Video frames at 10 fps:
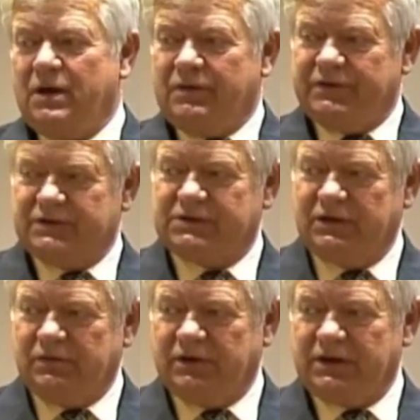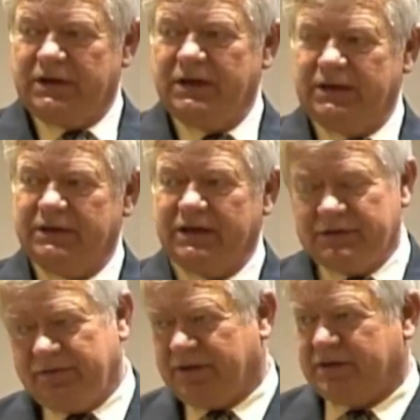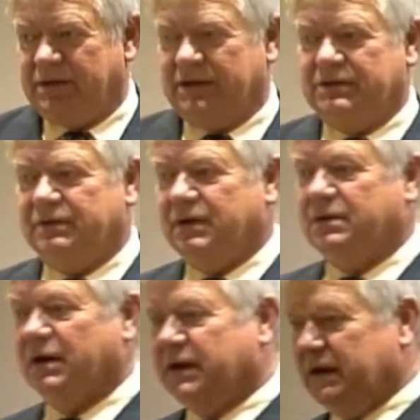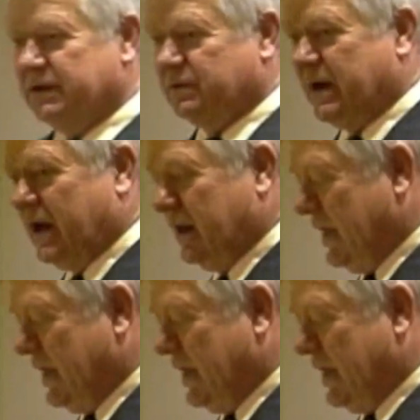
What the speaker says: their schoolwork and do the cooking as well."